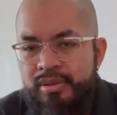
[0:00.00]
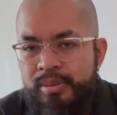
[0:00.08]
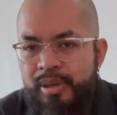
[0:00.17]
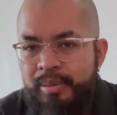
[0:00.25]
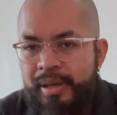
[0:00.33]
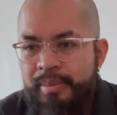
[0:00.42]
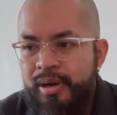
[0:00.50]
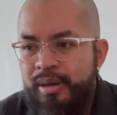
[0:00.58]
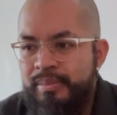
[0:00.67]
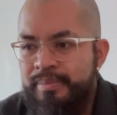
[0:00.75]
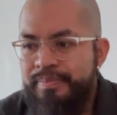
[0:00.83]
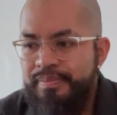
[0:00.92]
about my
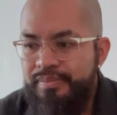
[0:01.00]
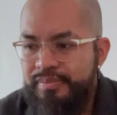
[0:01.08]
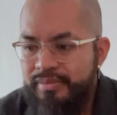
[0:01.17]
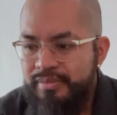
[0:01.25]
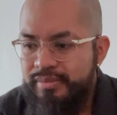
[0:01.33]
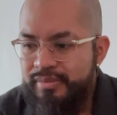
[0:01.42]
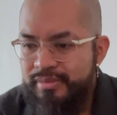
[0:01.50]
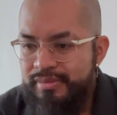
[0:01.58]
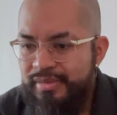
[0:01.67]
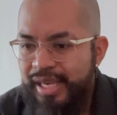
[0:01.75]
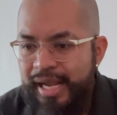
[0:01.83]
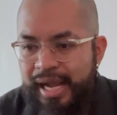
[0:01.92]
mom.
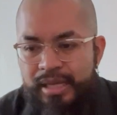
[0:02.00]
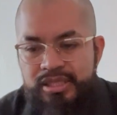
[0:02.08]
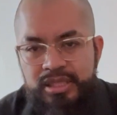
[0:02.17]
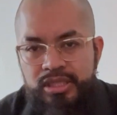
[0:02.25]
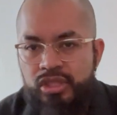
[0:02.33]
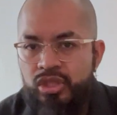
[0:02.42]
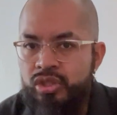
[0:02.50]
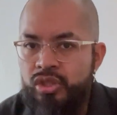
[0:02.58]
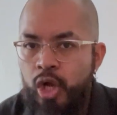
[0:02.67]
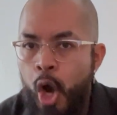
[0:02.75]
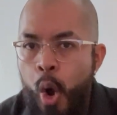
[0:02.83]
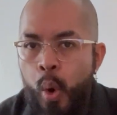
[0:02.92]
Like, I just
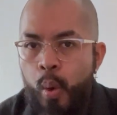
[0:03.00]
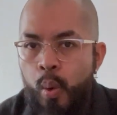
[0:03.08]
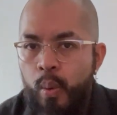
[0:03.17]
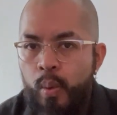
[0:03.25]
know.